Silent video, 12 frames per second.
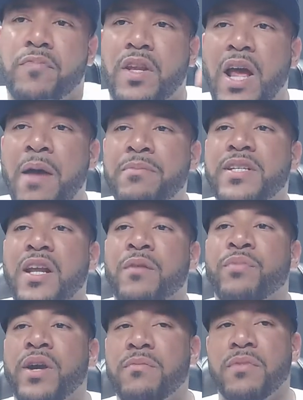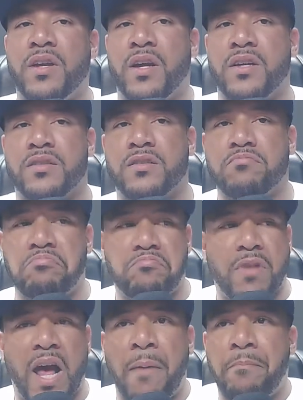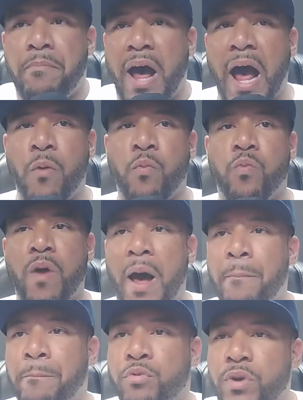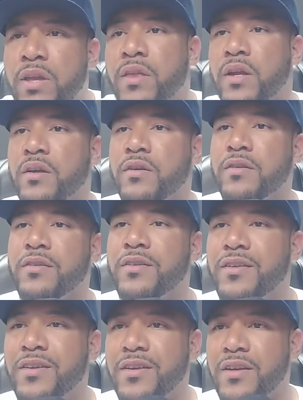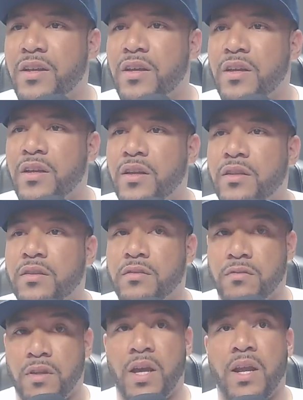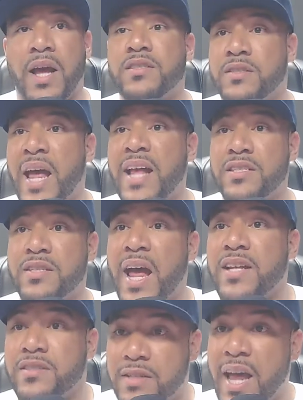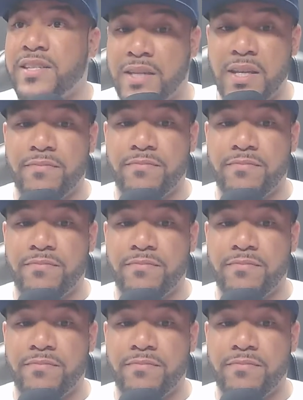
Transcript: I'm celebrating because I'm breathing. Right. Yeah. And I'll tell you something. Like, yeah, that's deep.